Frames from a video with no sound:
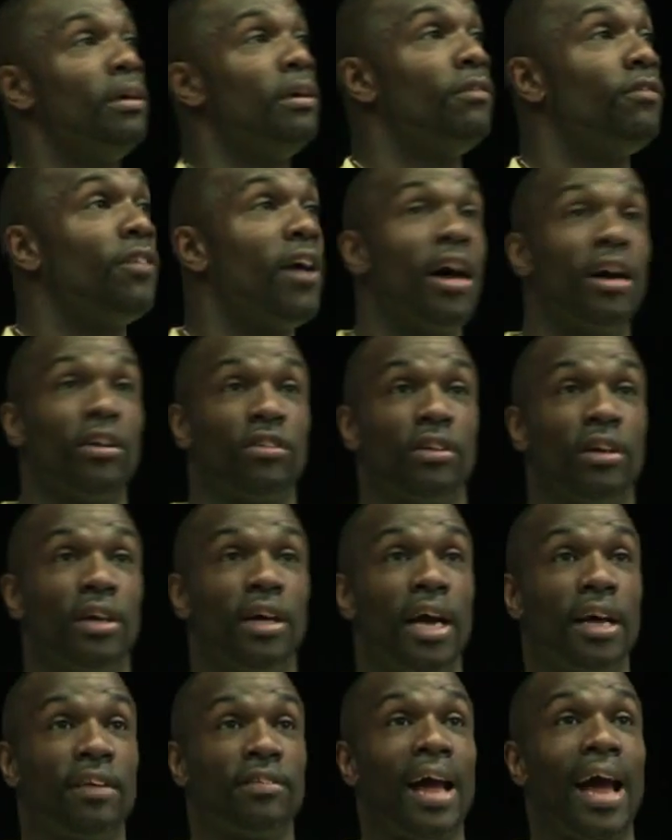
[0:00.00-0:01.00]
First,
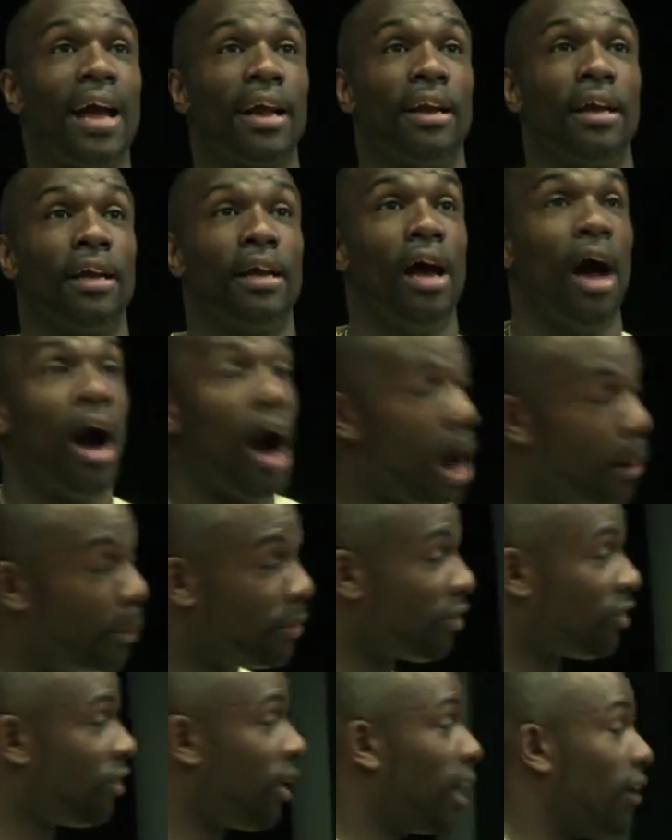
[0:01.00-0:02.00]
exactly. I
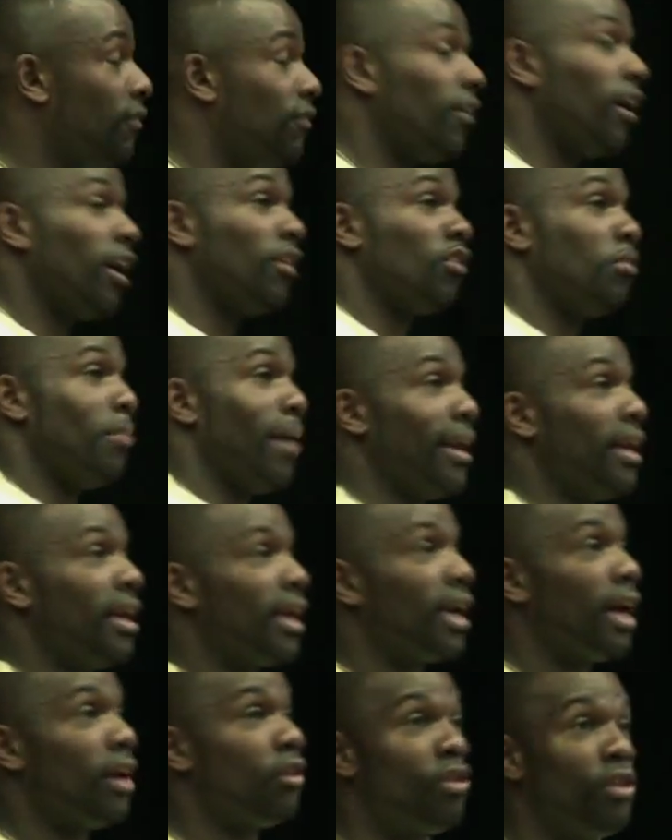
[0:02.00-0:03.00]
was the second fastest man in
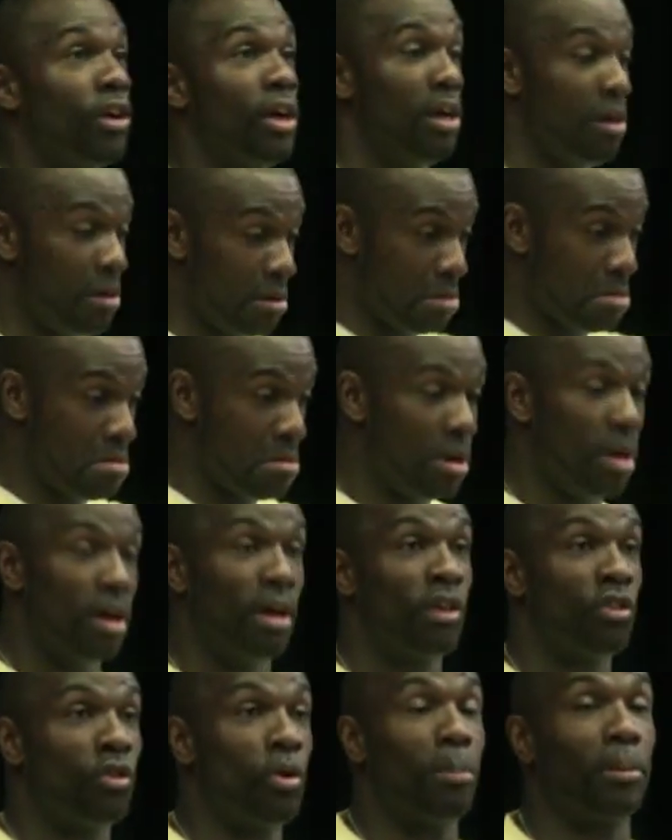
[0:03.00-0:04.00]
the country,
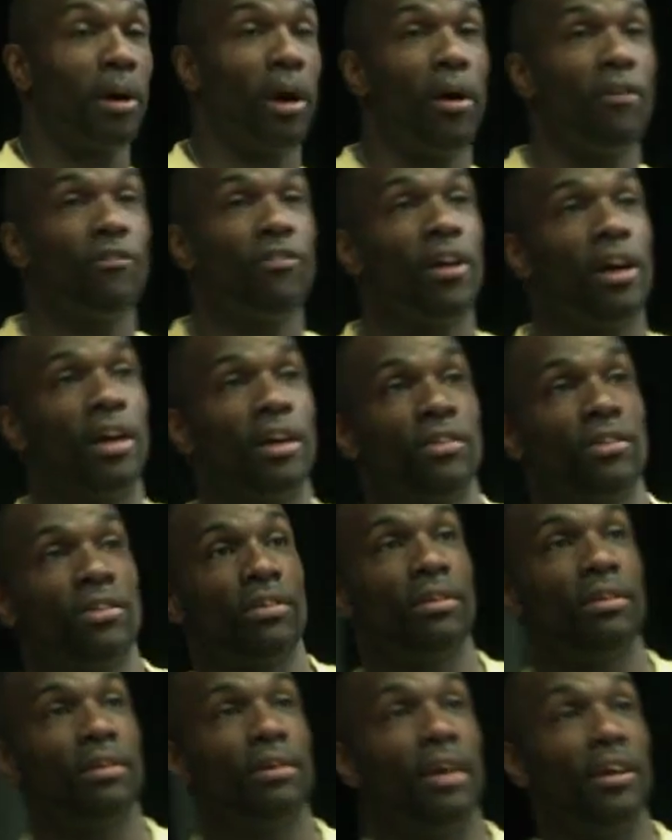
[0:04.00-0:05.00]
so I'm going
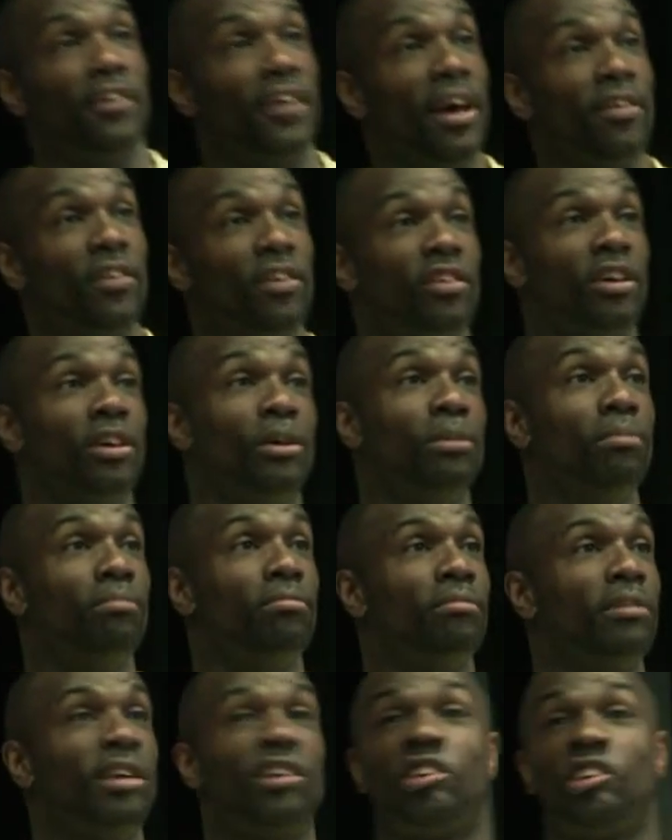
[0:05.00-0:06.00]
first. And the other
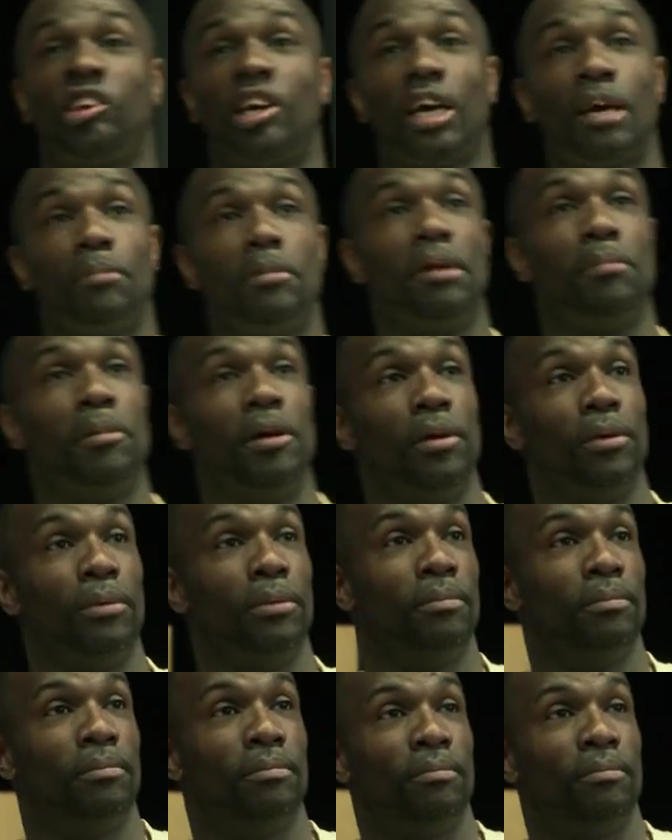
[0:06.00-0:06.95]
two, you just chuck them in the middle.